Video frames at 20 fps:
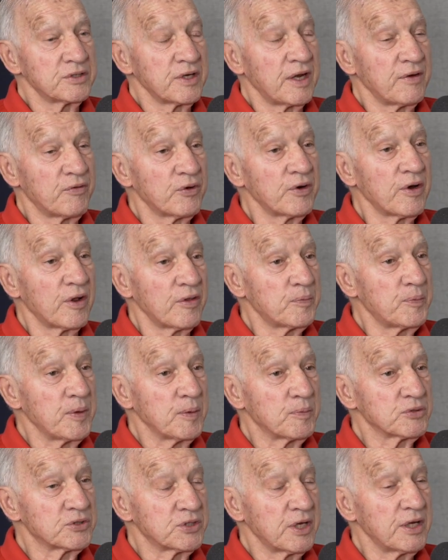and I've heard other
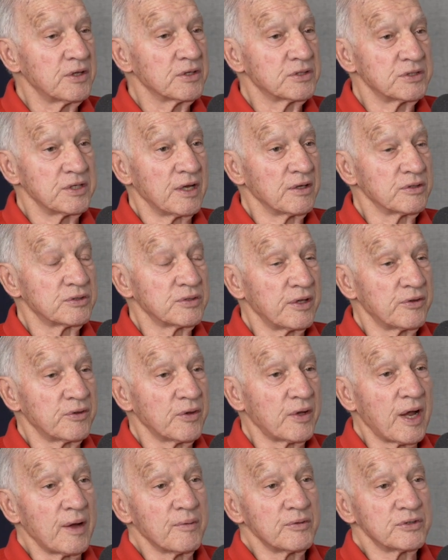people say this now, so I
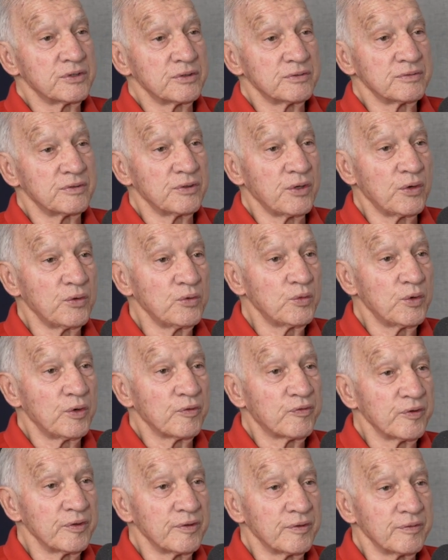thought I was a lone
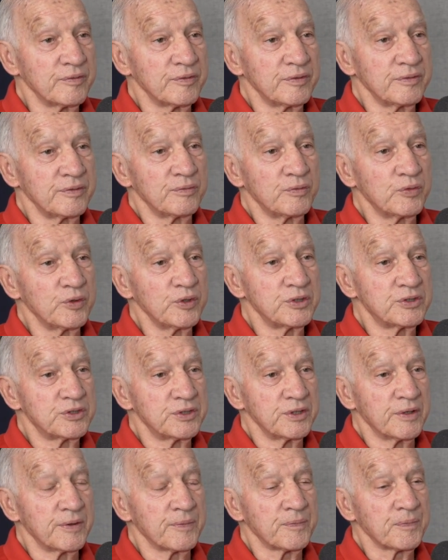wolf in the woods
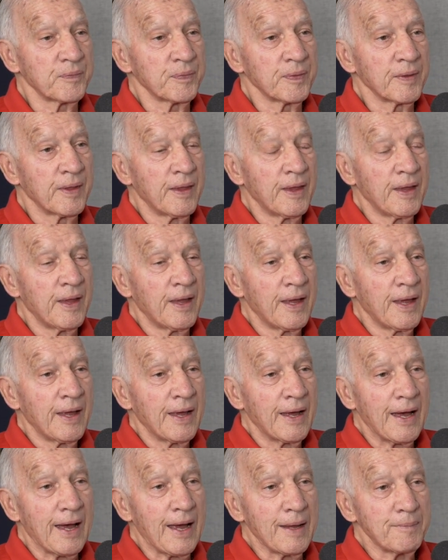here.
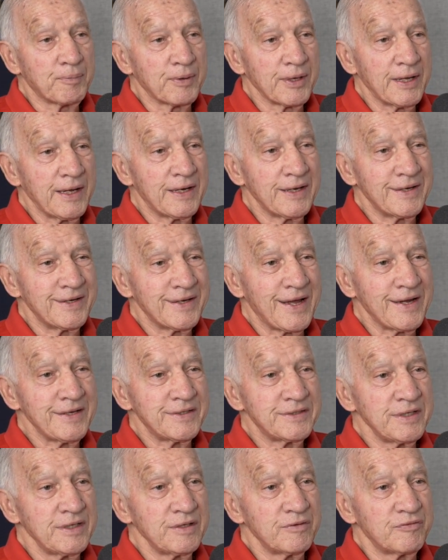I played in
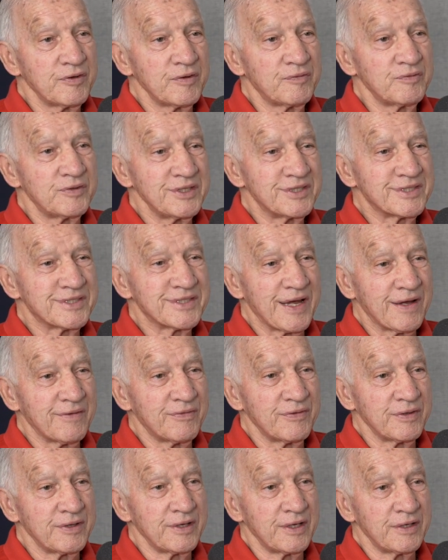
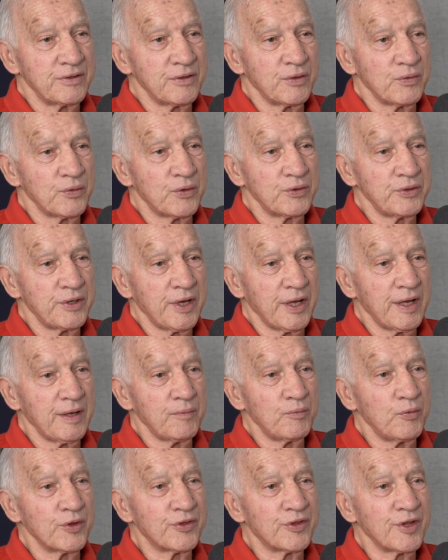1957 at Notre
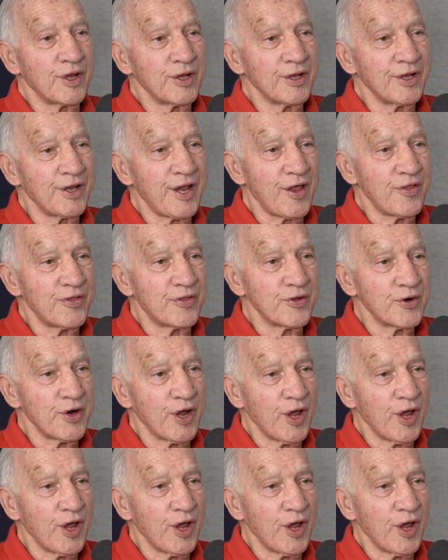Dame with the leather